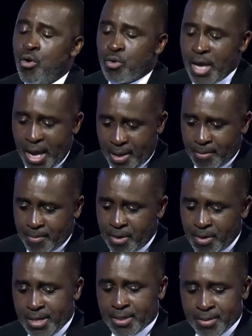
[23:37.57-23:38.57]
Okay,
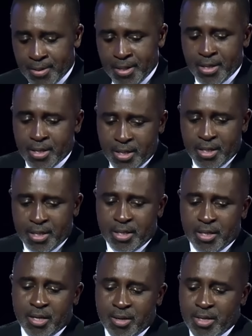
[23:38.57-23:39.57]
all right.
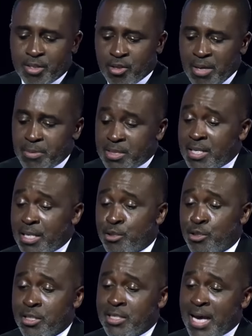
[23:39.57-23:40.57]
All right, so let me
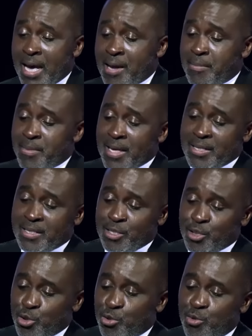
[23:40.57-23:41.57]
stick to the time that
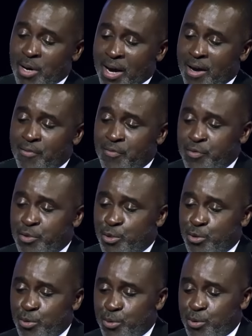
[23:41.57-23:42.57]
you have
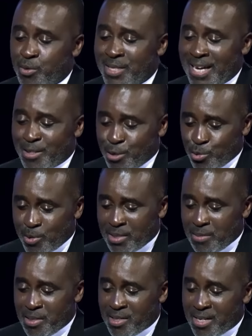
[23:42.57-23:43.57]
to get to
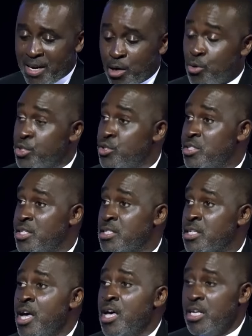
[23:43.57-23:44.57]
20 million naira. Question
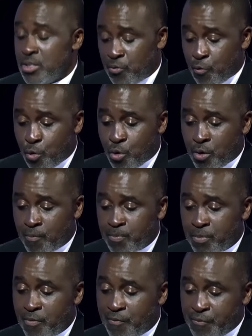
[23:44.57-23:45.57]
six is for
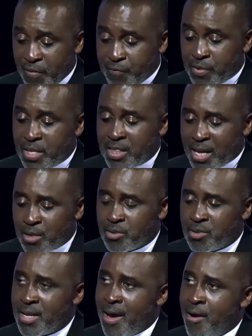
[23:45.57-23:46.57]
50,000